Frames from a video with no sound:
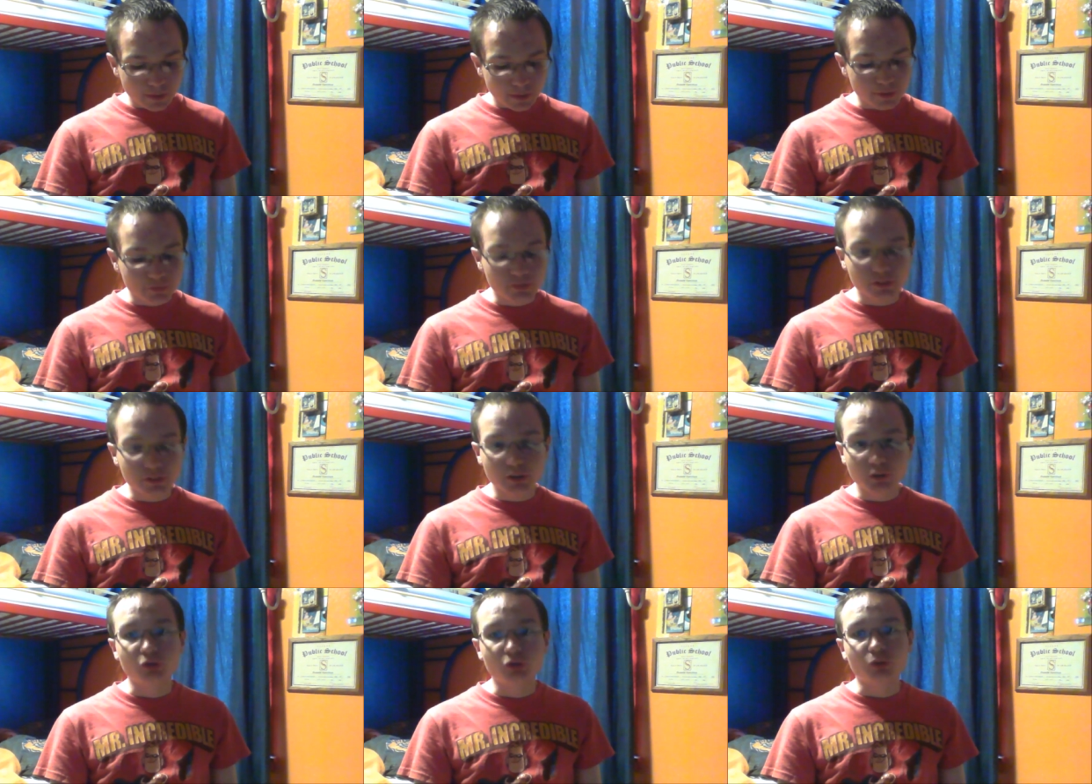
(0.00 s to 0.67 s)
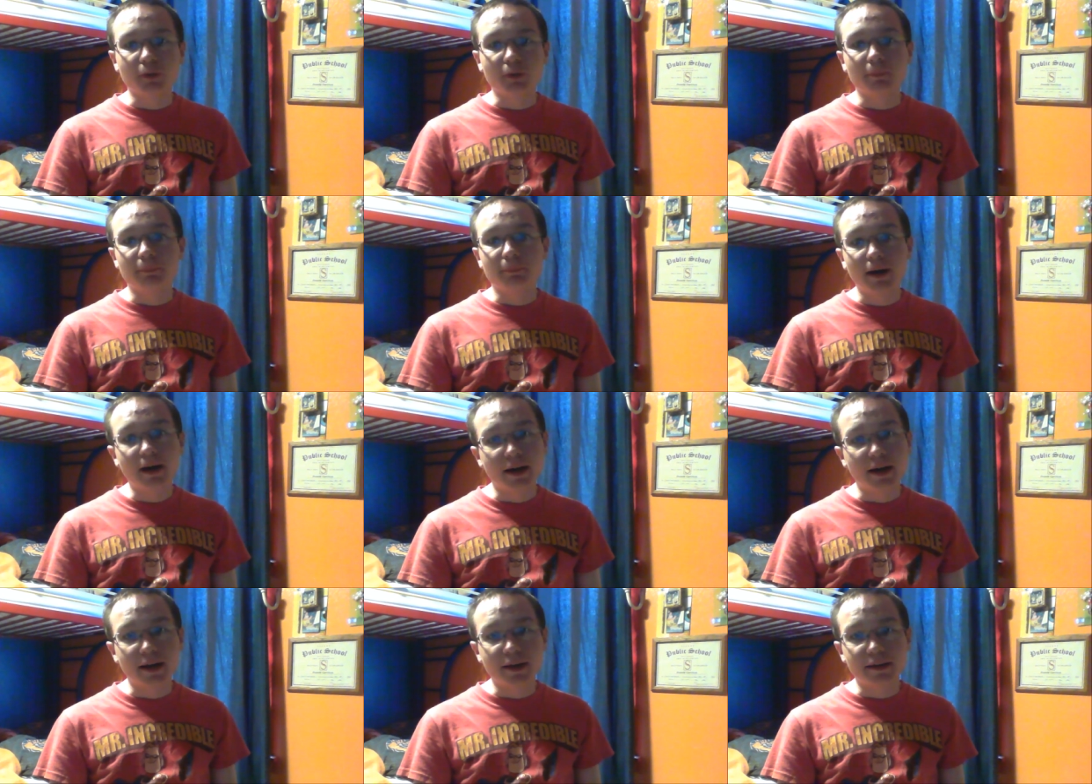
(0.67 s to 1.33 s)
as the years went
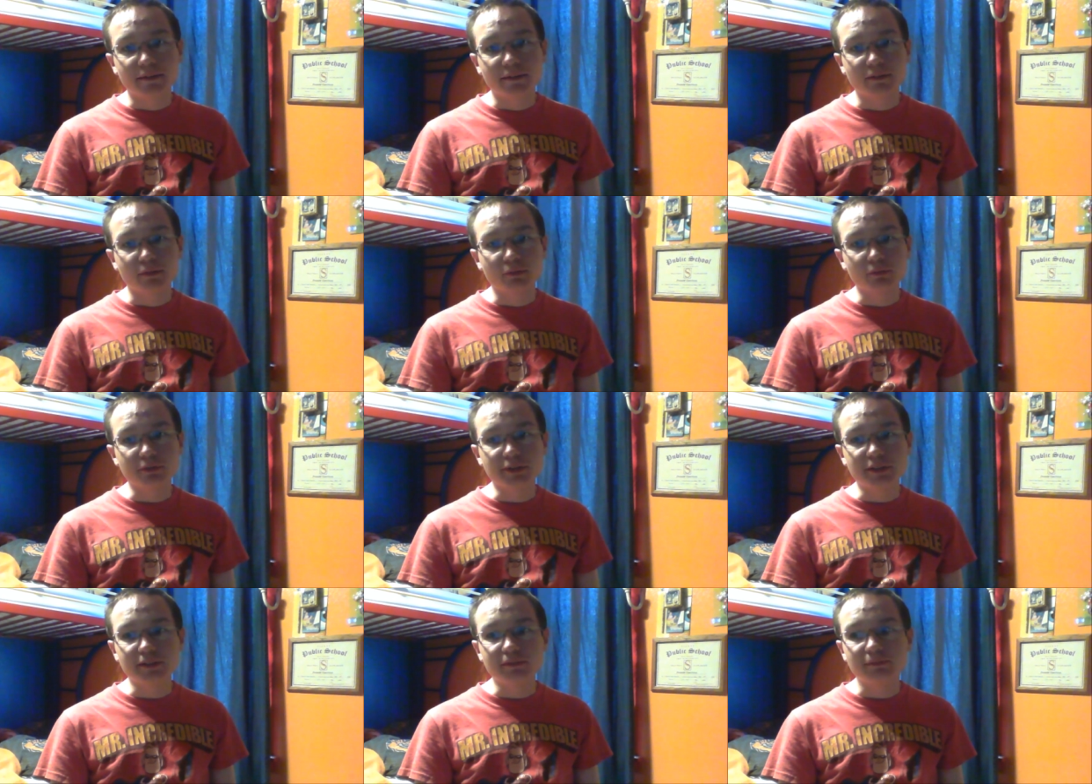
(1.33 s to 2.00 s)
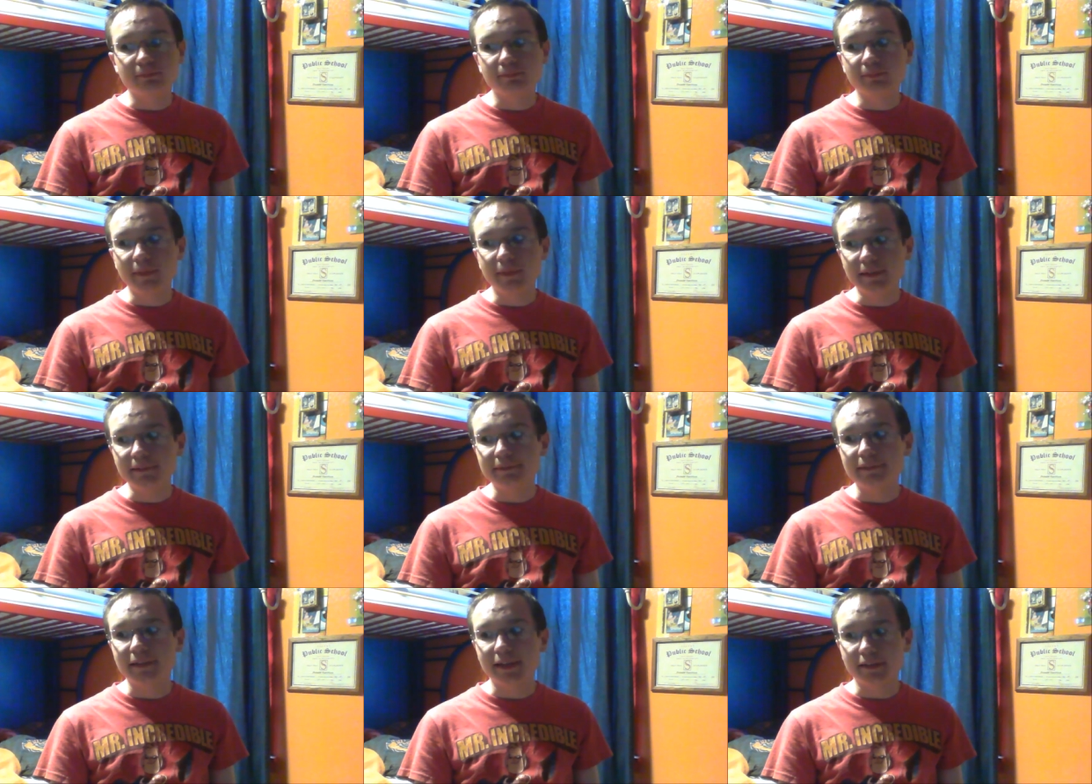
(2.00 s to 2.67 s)
by, we
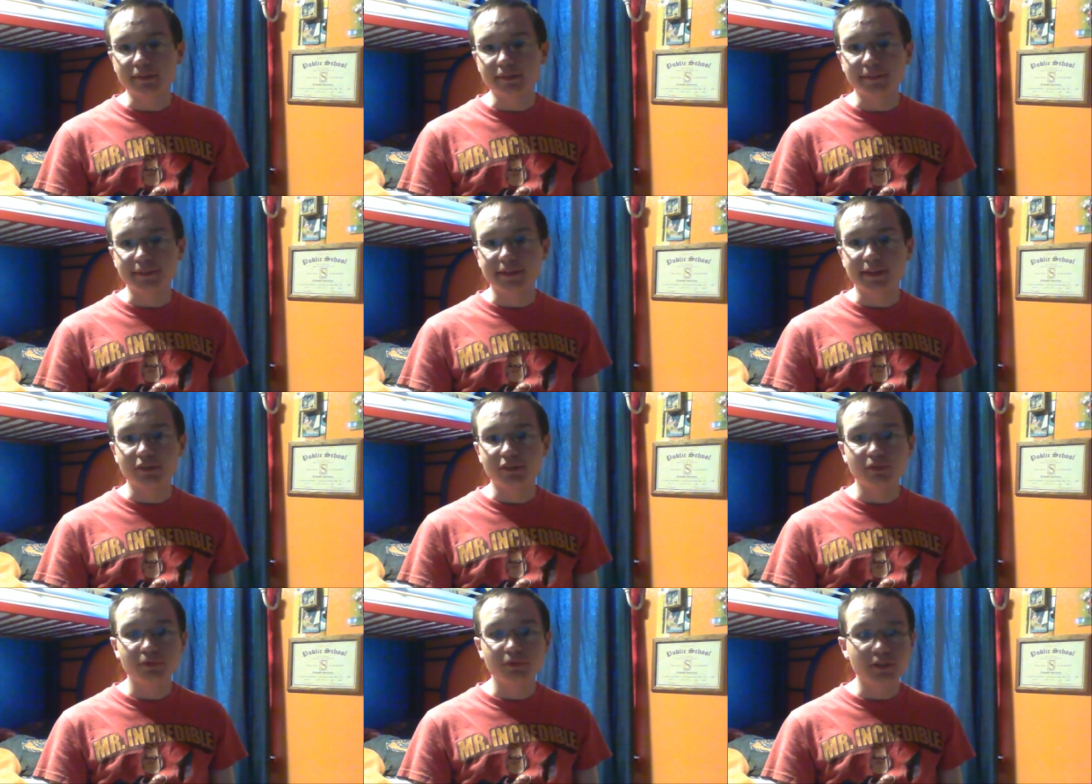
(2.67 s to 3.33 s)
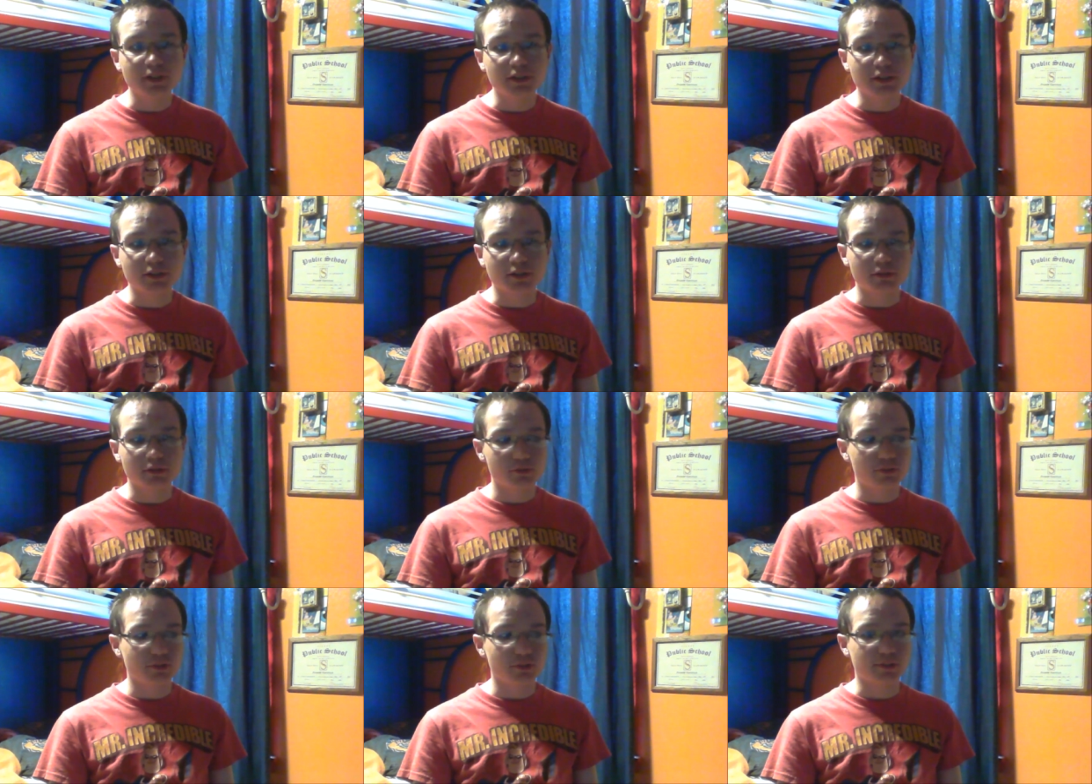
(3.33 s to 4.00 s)
made less and less
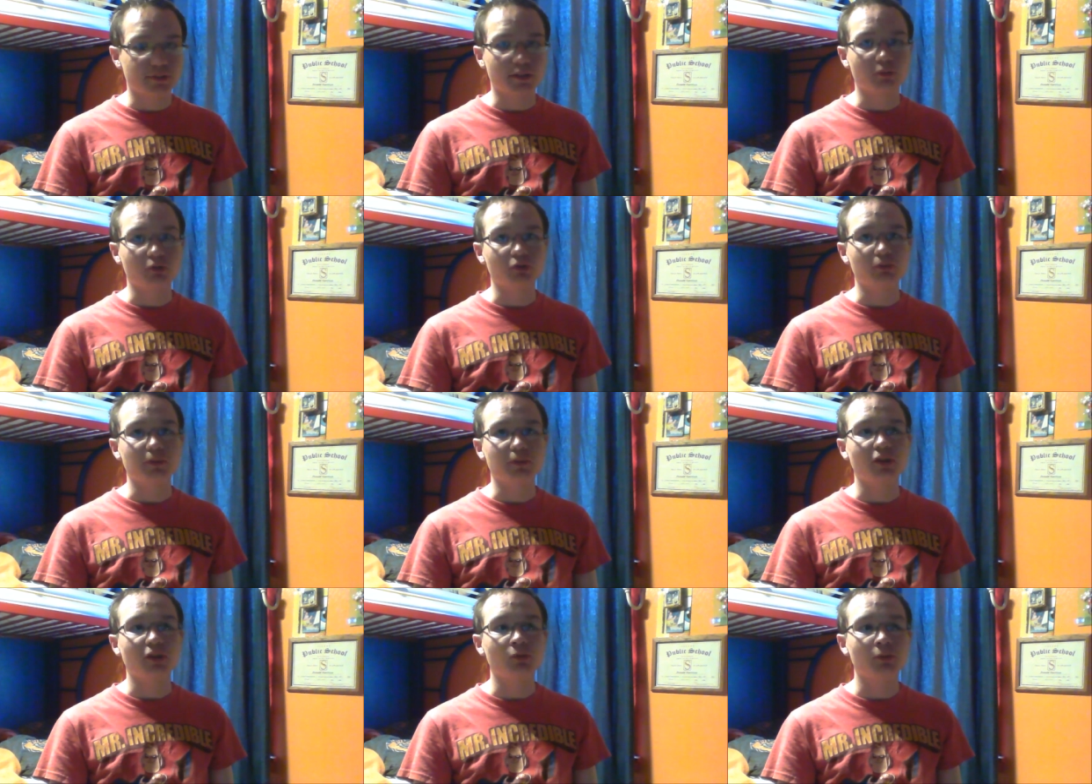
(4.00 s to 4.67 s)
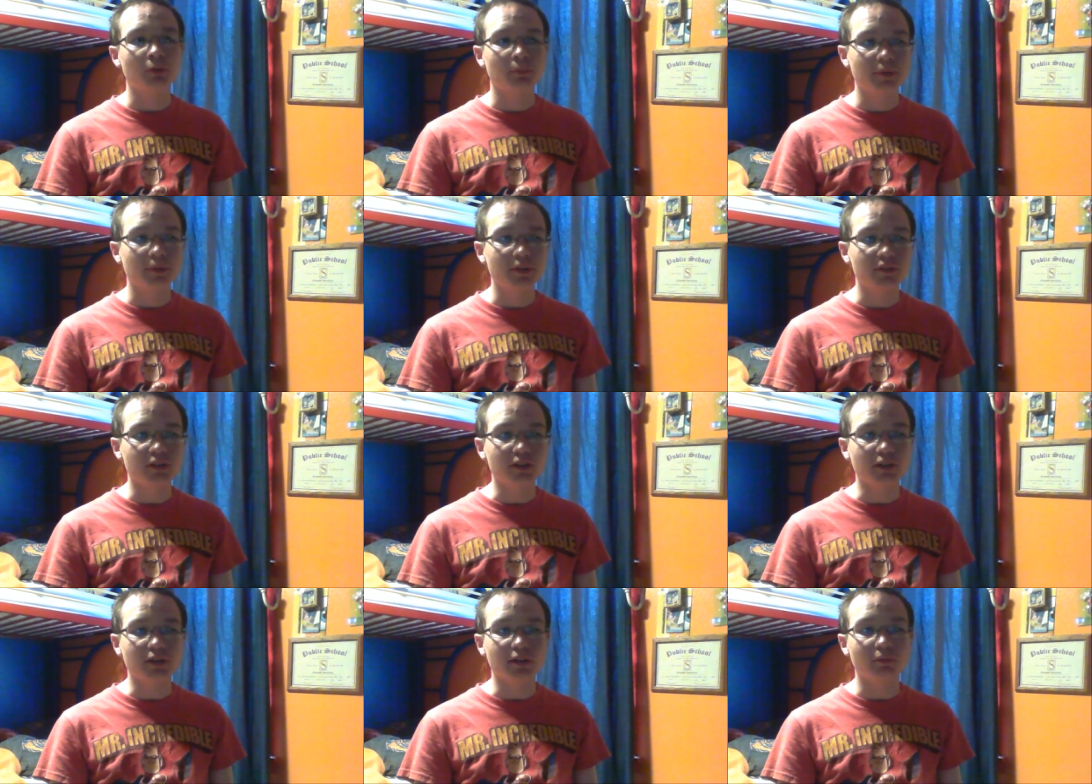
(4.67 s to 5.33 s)
videos, and that was because we were
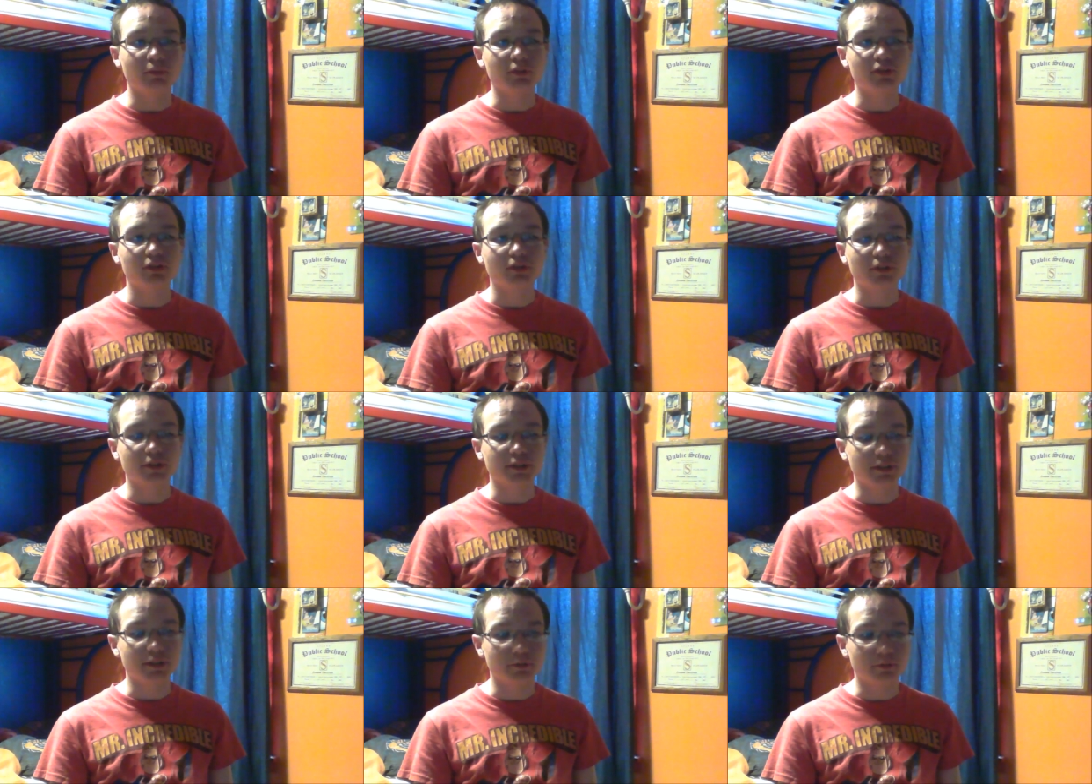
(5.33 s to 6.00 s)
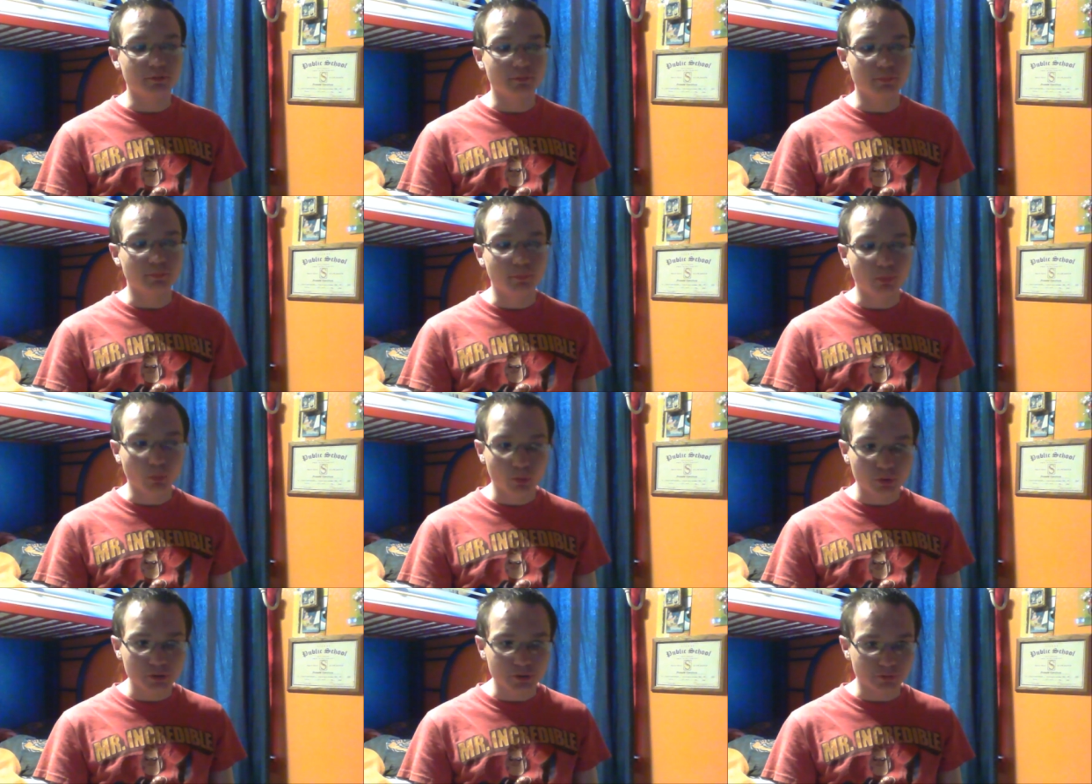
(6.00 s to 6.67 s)
busy and we started getting
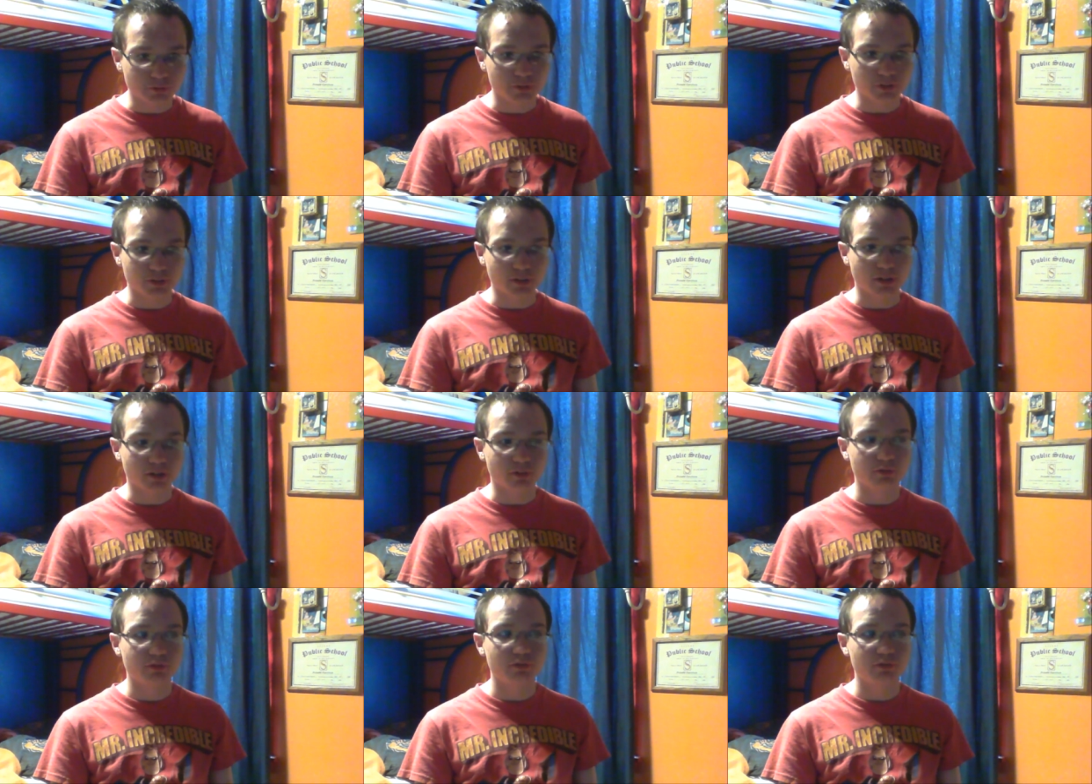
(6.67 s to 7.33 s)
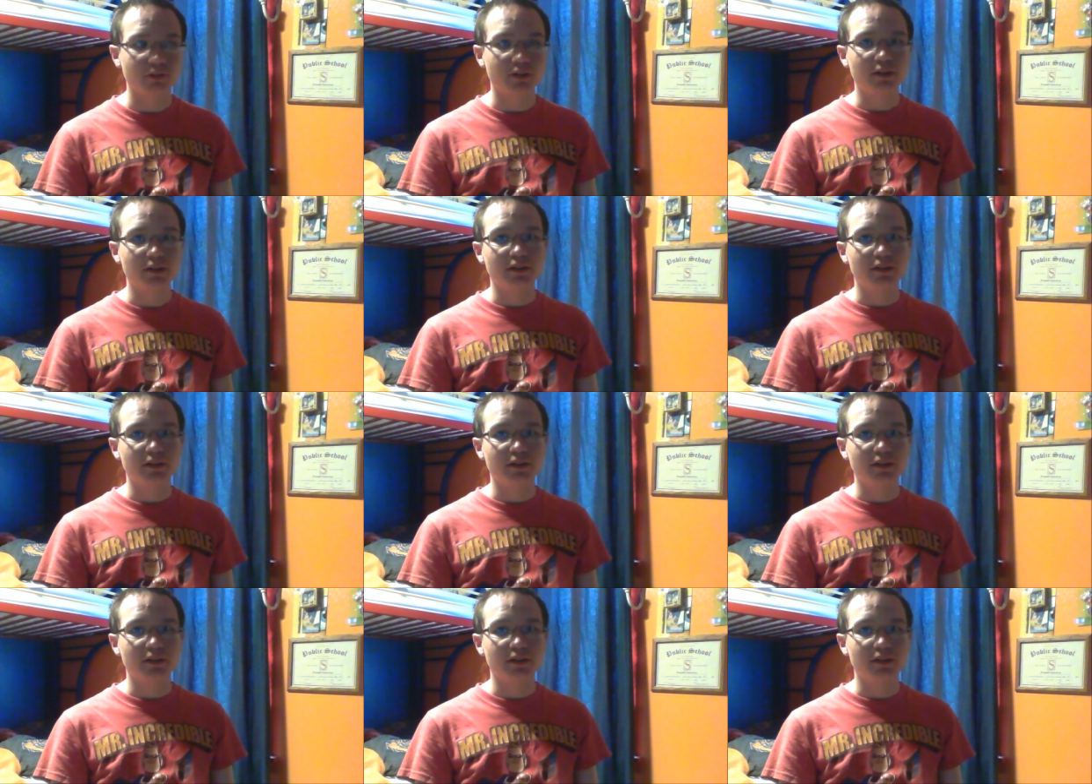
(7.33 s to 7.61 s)
bored of stuff.